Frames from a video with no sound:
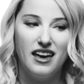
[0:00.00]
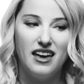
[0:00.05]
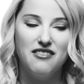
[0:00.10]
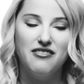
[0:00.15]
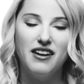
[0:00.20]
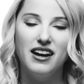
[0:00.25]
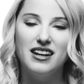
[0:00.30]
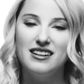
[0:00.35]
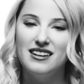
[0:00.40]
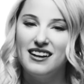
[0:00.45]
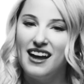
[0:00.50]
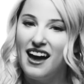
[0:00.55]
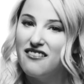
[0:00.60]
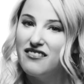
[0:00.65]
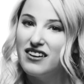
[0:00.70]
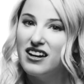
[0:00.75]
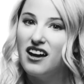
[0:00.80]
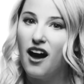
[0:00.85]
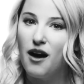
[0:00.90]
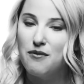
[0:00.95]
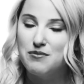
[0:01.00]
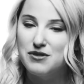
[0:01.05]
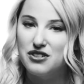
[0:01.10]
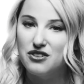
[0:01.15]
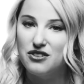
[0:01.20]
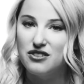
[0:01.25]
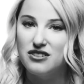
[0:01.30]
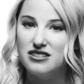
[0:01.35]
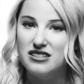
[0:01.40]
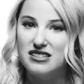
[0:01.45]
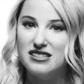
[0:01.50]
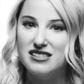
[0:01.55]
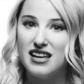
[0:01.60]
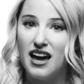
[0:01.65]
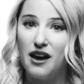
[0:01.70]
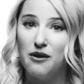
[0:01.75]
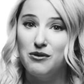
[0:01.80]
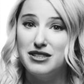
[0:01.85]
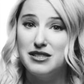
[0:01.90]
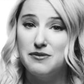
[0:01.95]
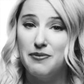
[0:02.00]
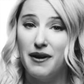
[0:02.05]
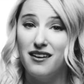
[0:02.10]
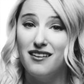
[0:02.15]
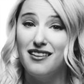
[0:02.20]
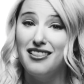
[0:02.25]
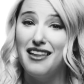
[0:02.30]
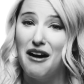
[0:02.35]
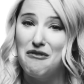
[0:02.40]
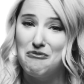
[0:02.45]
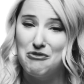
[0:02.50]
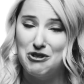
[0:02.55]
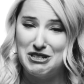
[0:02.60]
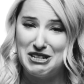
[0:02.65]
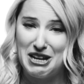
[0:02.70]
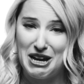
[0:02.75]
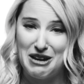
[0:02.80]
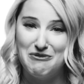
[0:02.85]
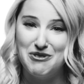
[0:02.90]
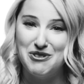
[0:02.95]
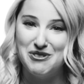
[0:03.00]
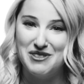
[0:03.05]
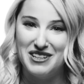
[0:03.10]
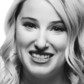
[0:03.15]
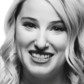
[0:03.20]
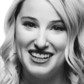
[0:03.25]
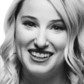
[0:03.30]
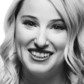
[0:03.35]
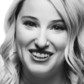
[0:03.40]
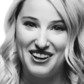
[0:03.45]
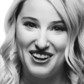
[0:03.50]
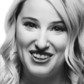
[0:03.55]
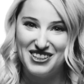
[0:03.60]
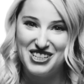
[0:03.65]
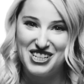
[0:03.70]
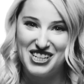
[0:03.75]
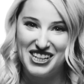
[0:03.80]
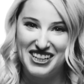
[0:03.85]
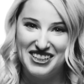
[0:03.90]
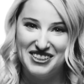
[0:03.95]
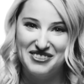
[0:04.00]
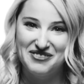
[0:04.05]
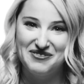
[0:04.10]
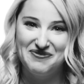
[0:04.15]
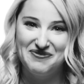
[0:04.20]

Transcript: If I didn't have any obstacles, I would spend a lot more time using technology.